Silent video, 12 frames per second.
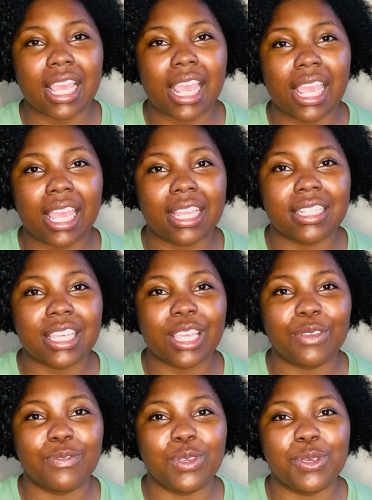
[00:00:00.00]
And
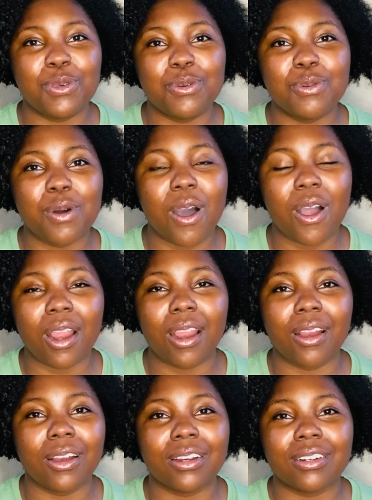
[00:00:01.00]
if you
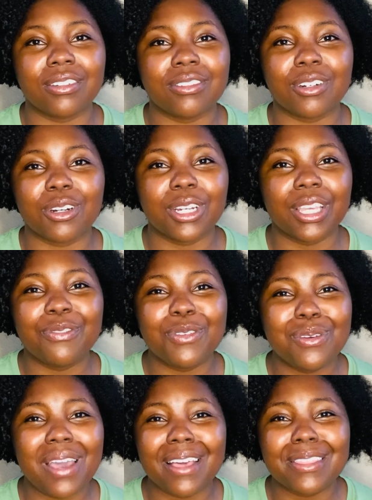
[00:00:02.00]

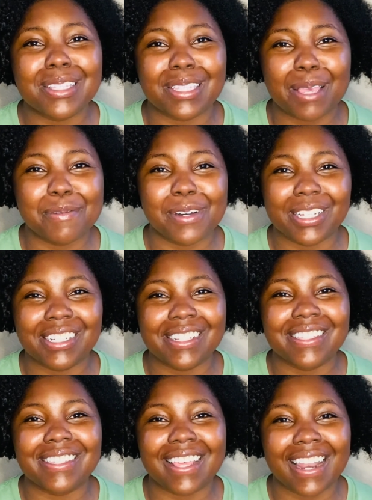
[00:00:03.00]
have the same
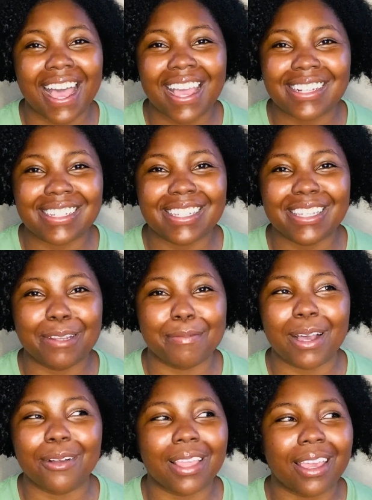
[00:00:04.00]
questions that I did
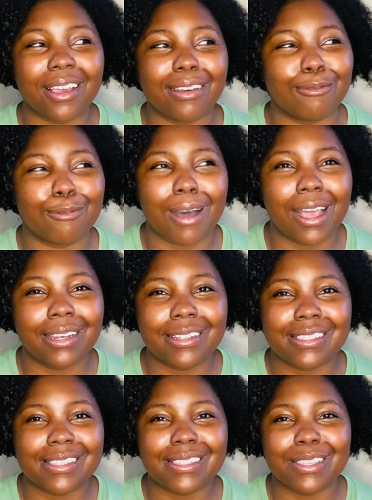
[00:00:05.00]
about why
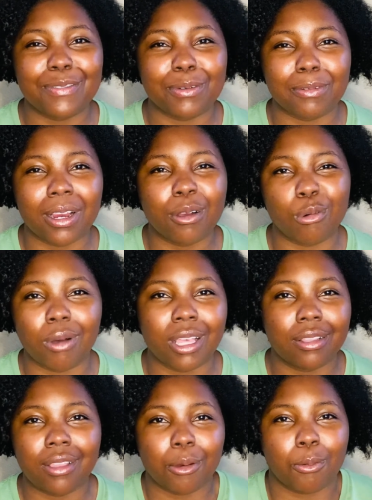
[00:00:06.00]
does this even work?
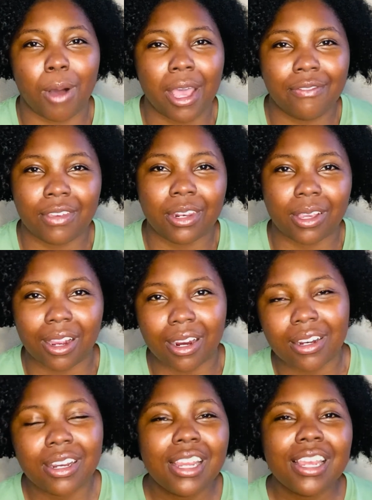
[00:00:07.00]
Why
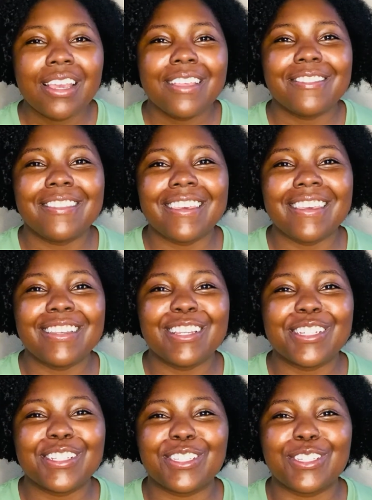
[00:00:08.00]
vinegar? Then
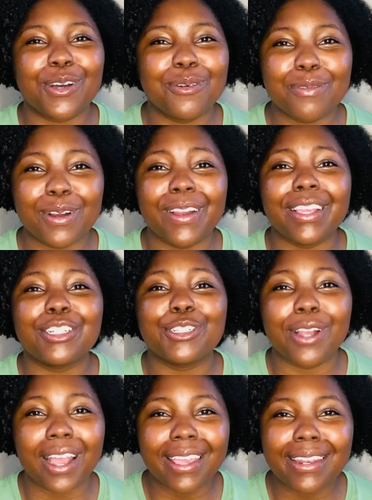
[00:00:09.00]
don't worry,
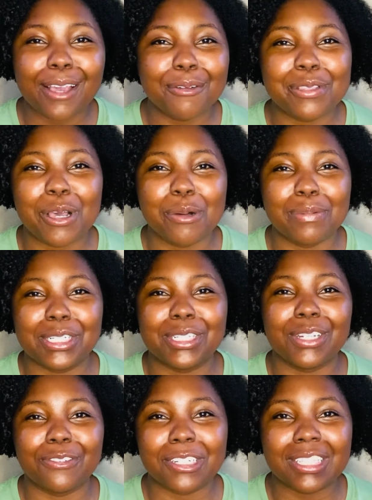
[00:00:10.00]
try it out with a whole bunch of
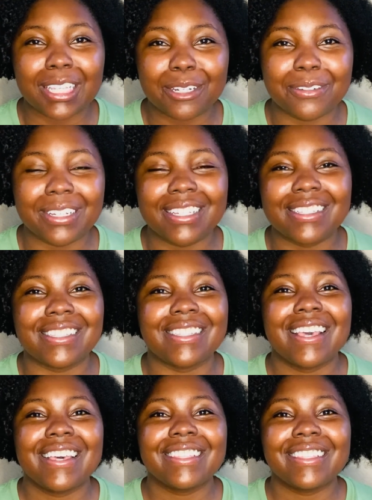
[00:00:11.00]
different liquids.
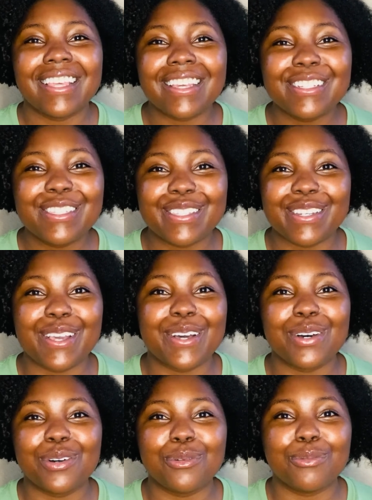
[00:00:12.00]
Let us
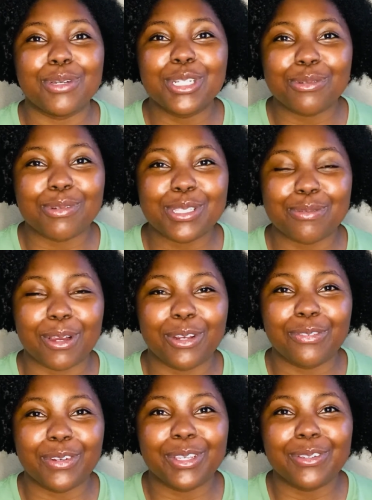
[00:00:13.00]
know which ones work
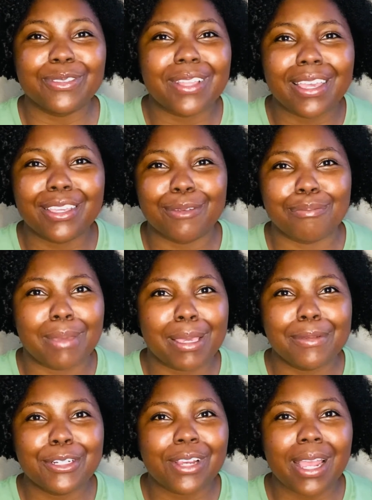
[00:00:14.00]
for you.
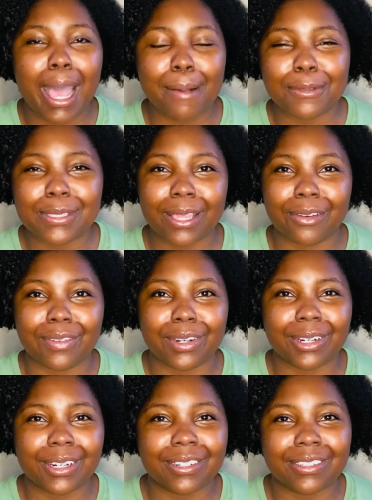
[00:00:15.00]
Maybe try apple cider
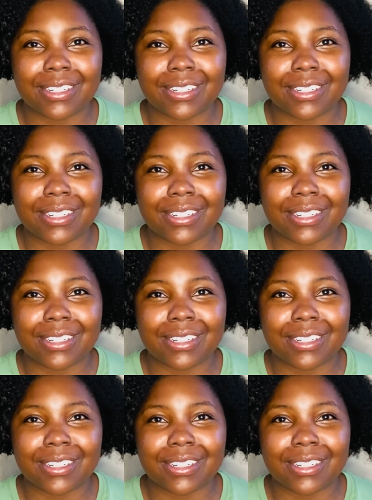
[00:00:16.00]
vinegar.